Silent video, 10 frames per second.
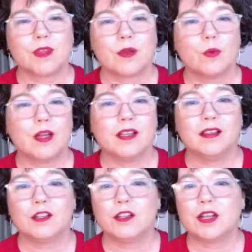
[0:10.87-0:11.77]
We
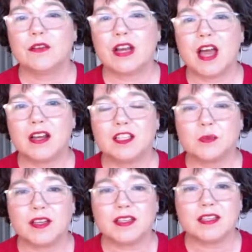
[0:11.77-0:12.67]
learned of an
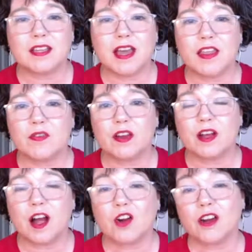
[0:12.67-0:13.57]
unexpected death of a
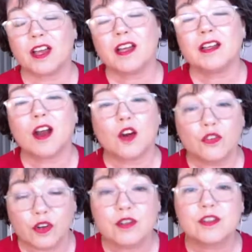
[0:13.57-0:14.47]
congregant, our
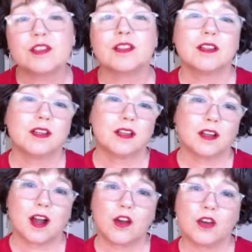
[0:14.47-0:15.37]
first
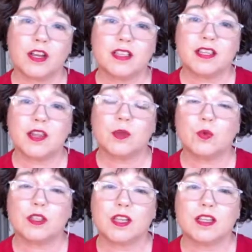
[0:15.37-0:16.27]
congregant death
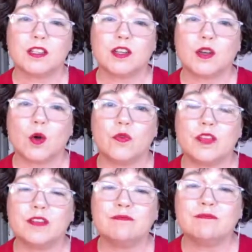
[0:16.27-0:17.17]
related to
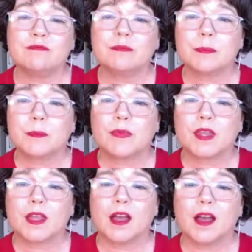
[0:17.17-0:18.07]
COVID.
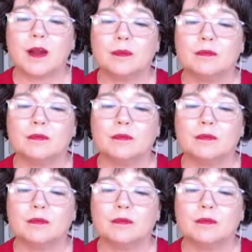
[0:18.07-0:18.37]
I